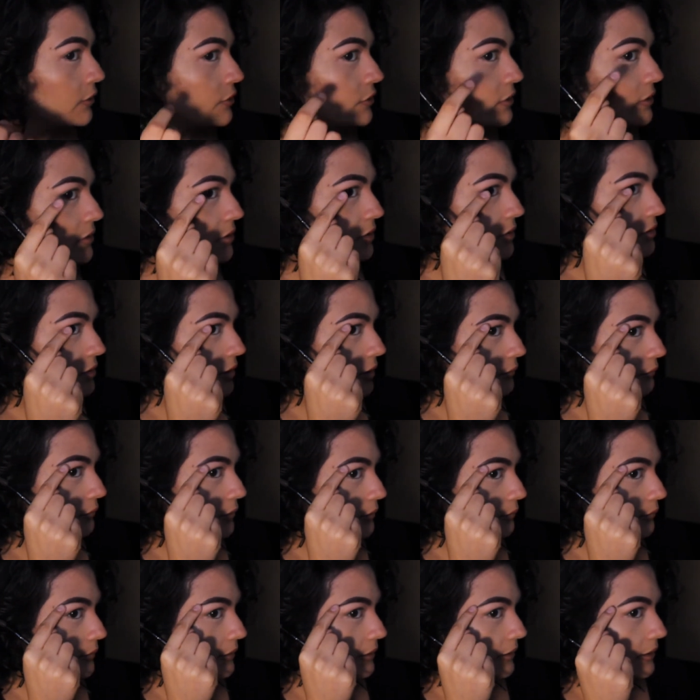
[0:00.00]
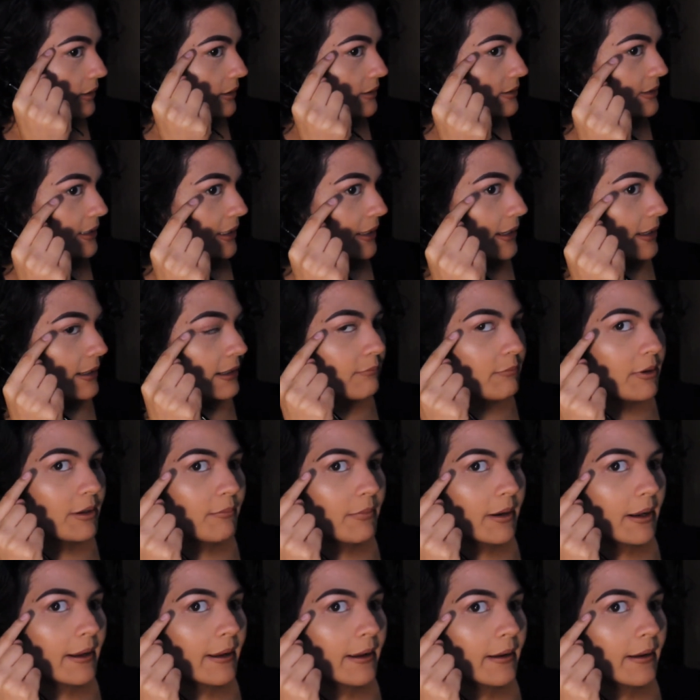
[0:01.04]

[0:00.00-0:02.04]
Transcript: just does not work with this. And it made my